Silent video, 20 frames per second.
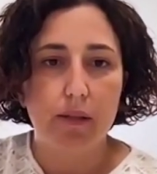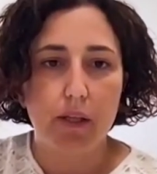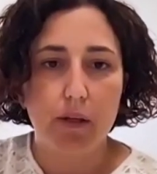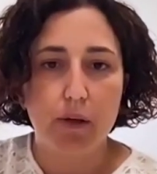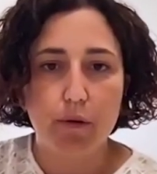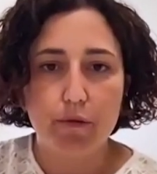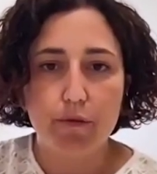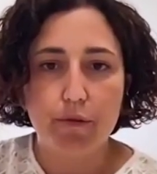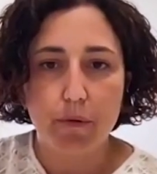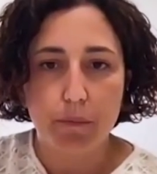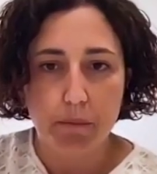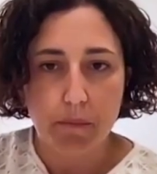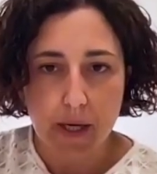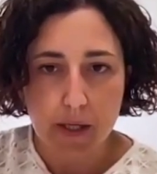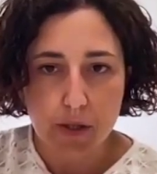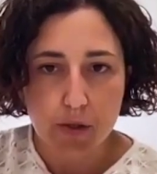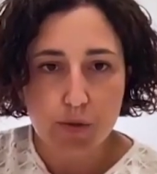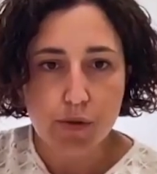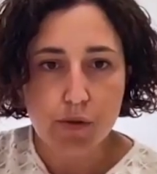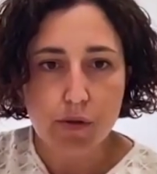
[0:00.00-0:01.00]
enough
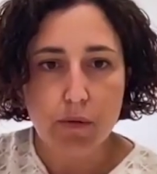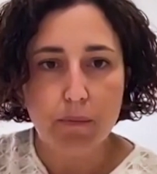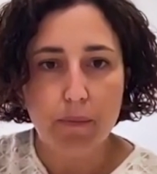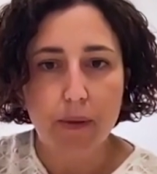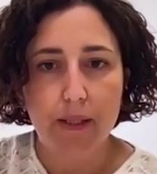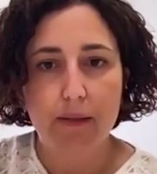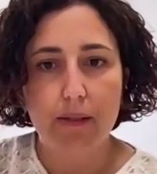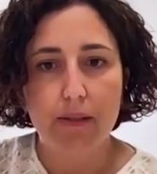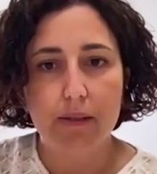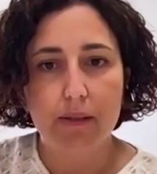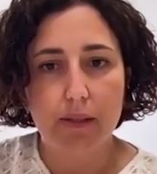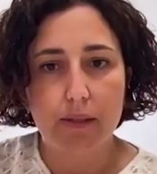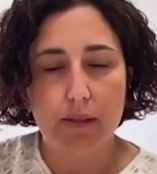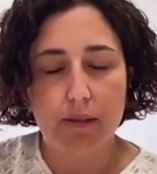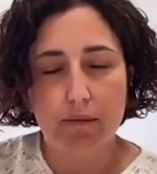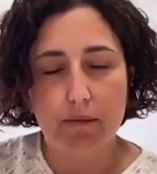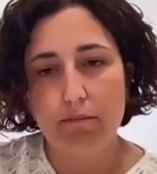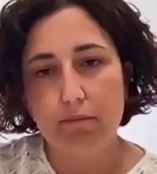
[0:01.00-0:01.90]
mature, but the,